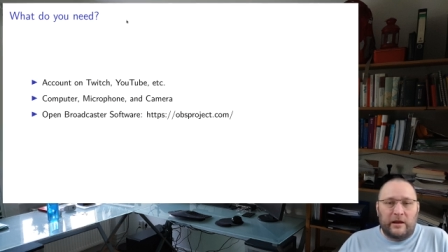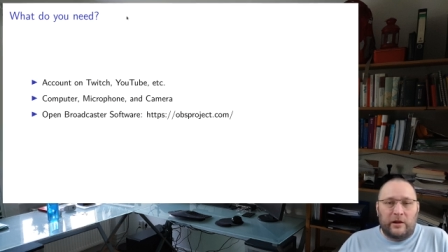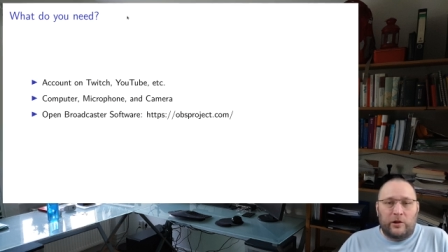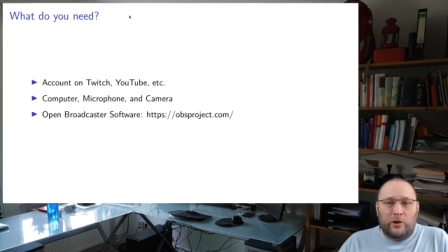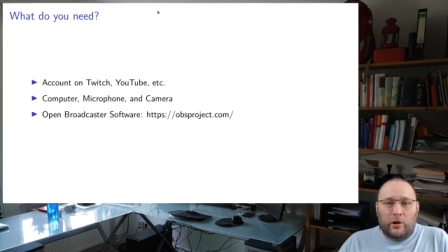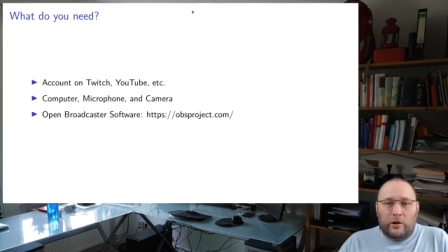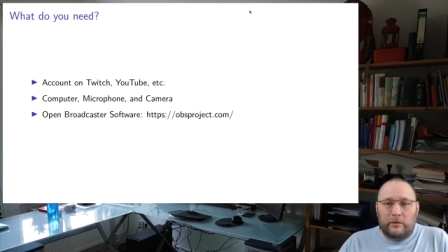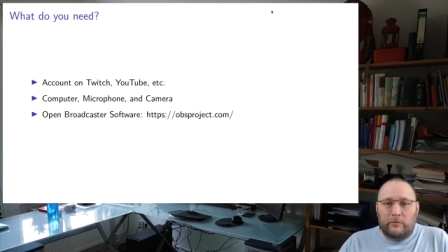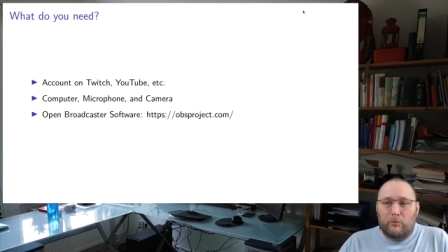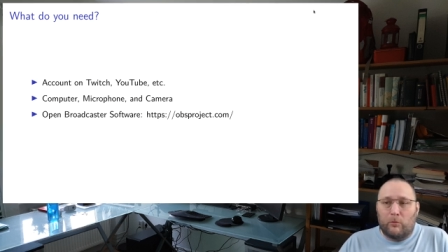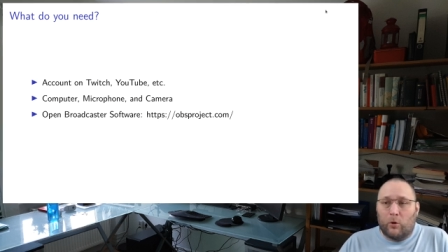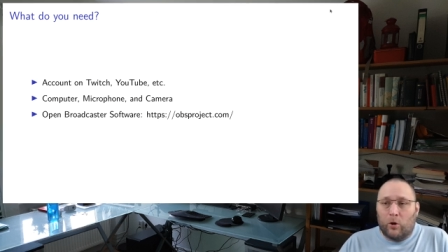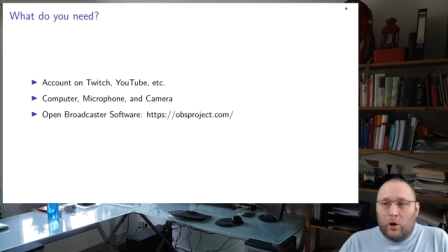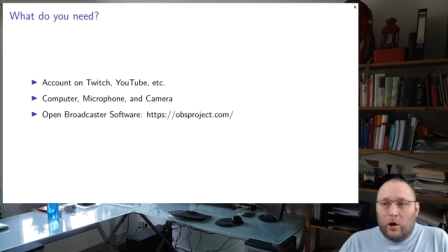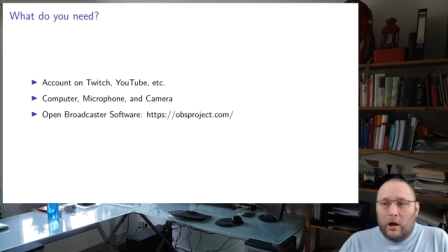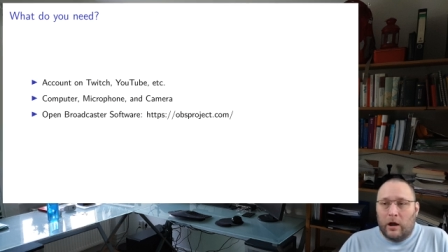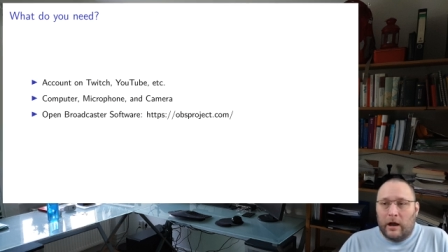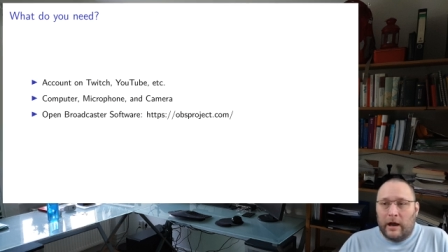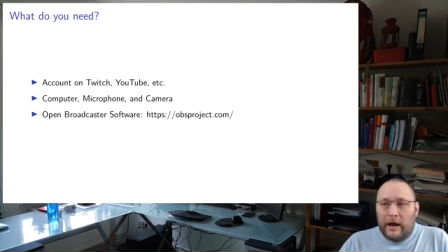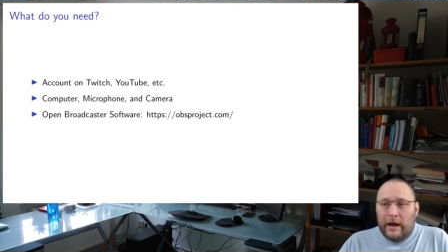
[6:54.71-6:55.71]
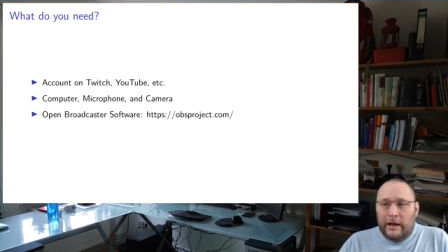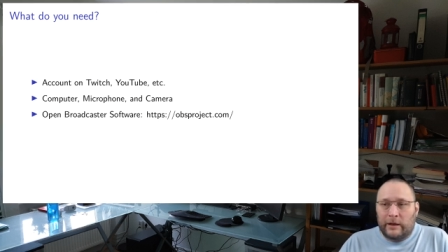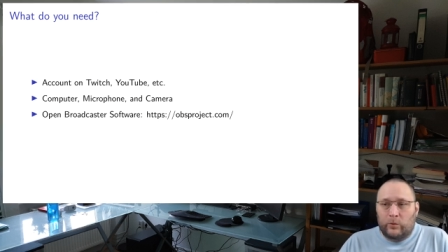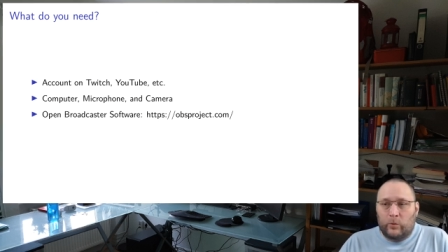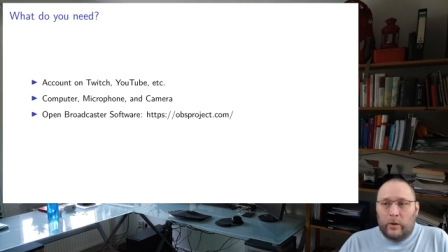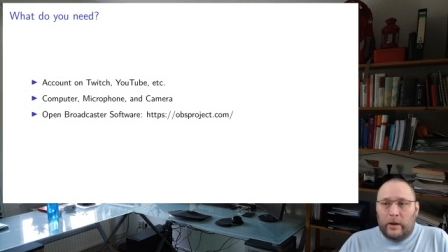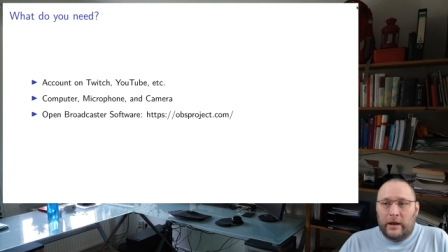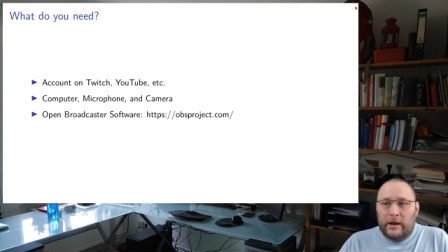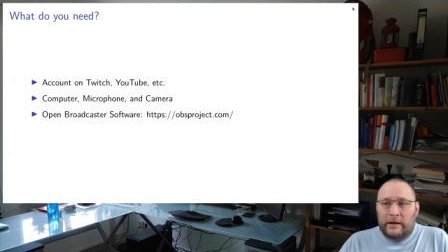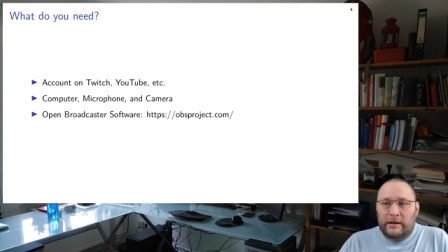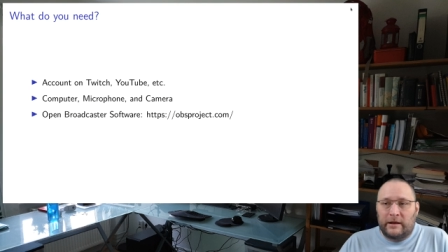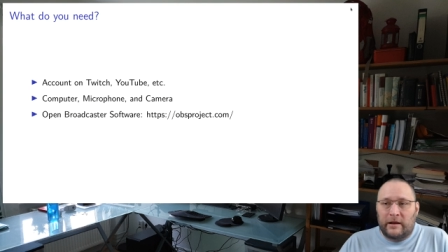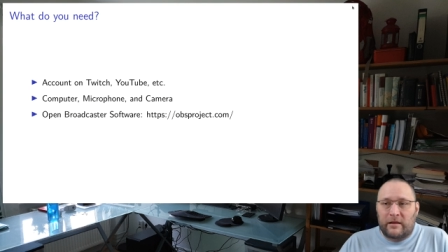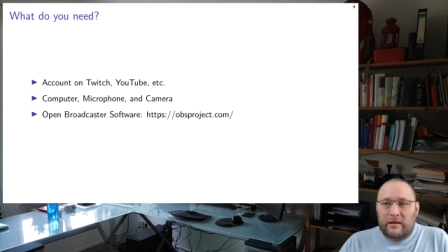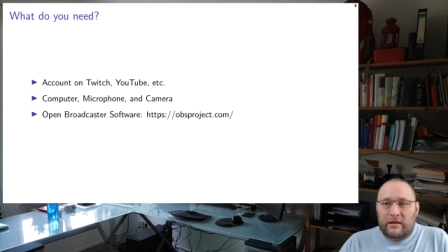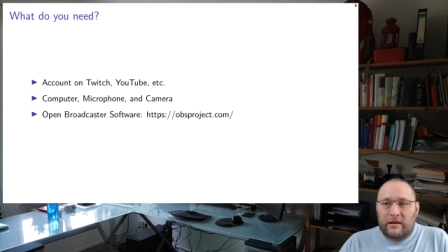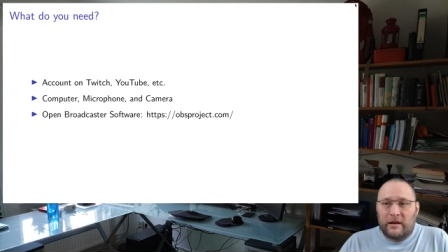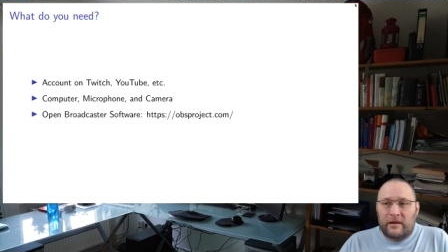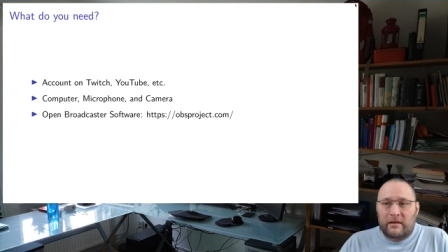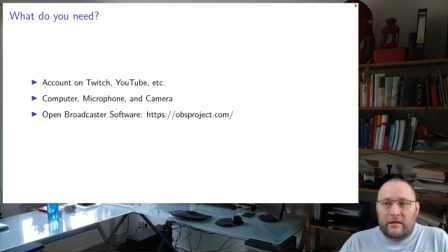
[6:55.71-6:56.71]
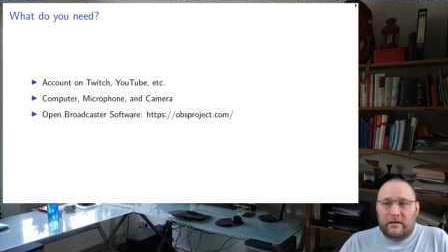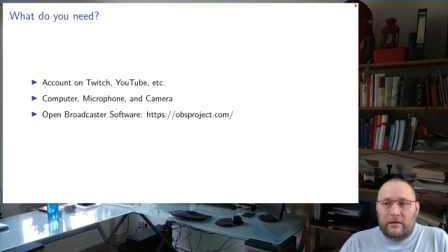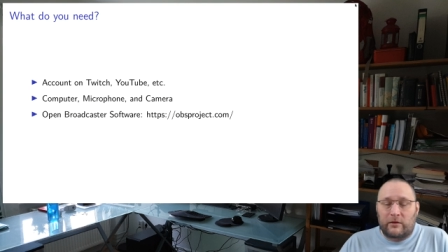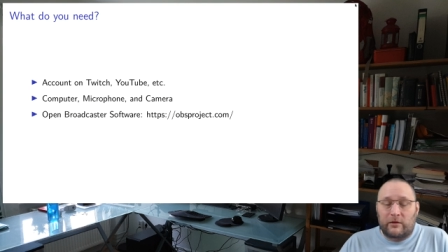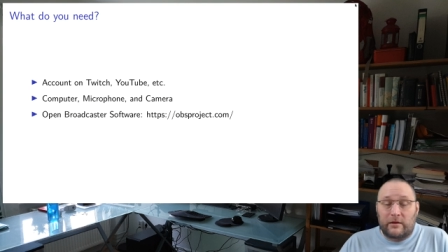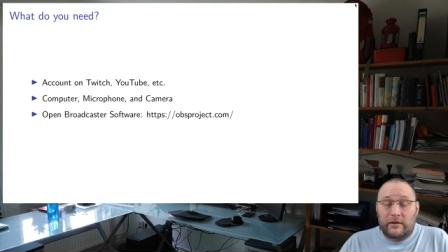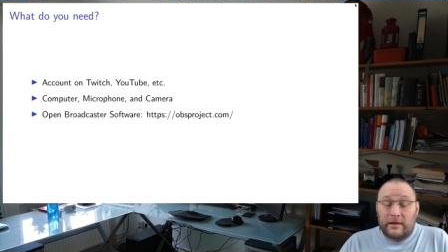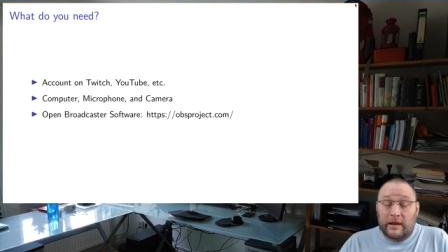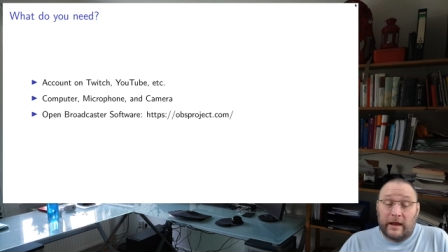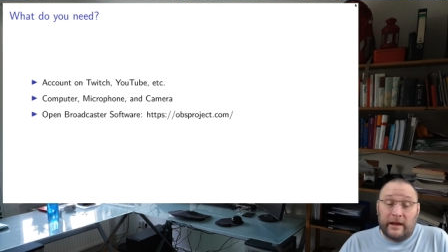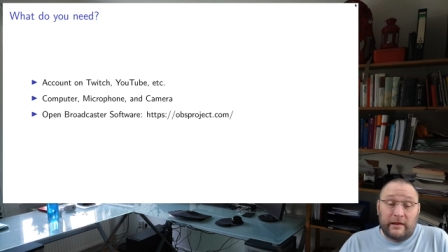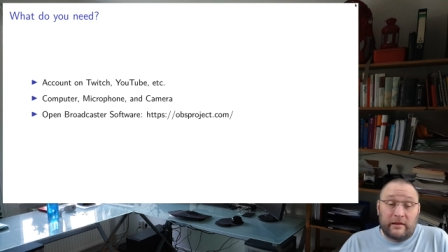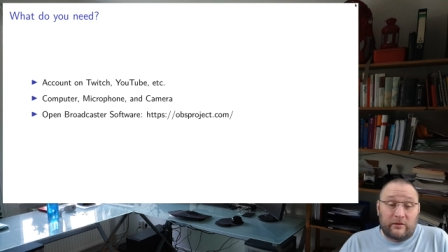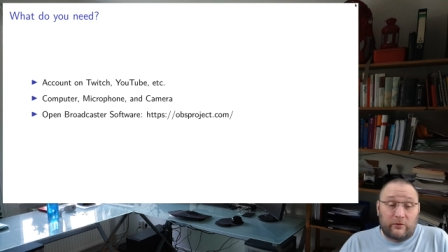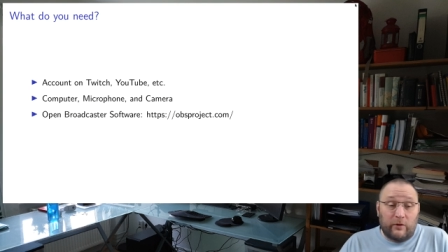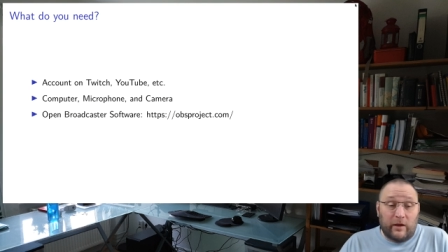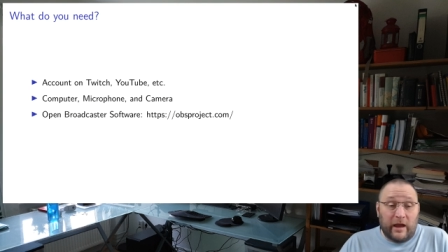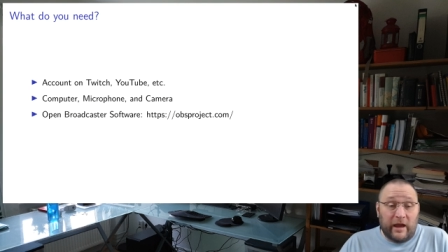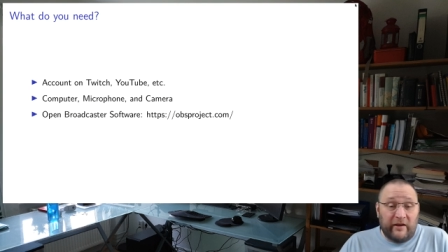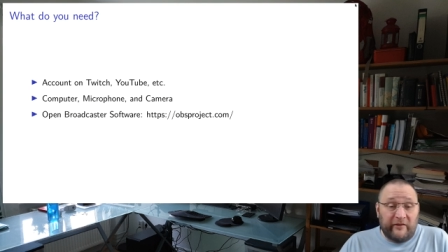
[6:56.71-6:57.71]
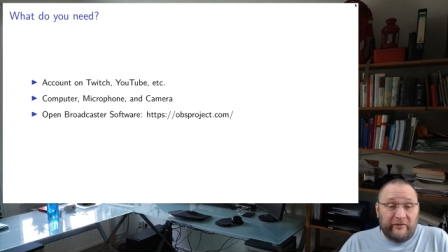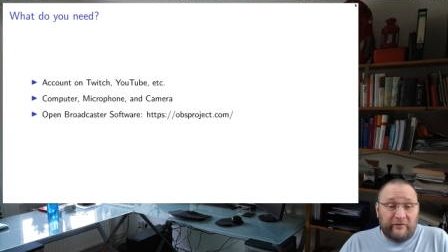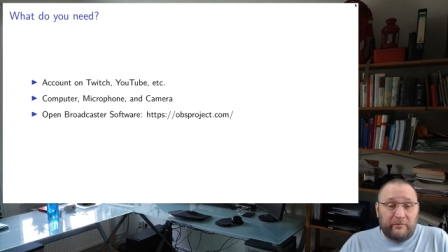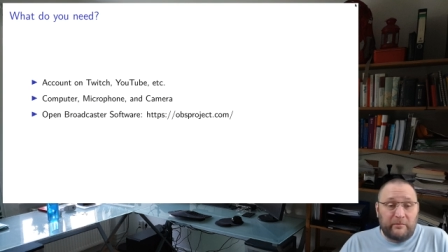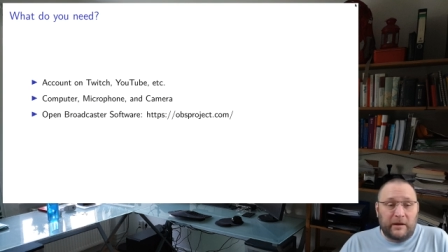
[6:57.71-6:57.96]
a lot more hardware that's that's nice to have,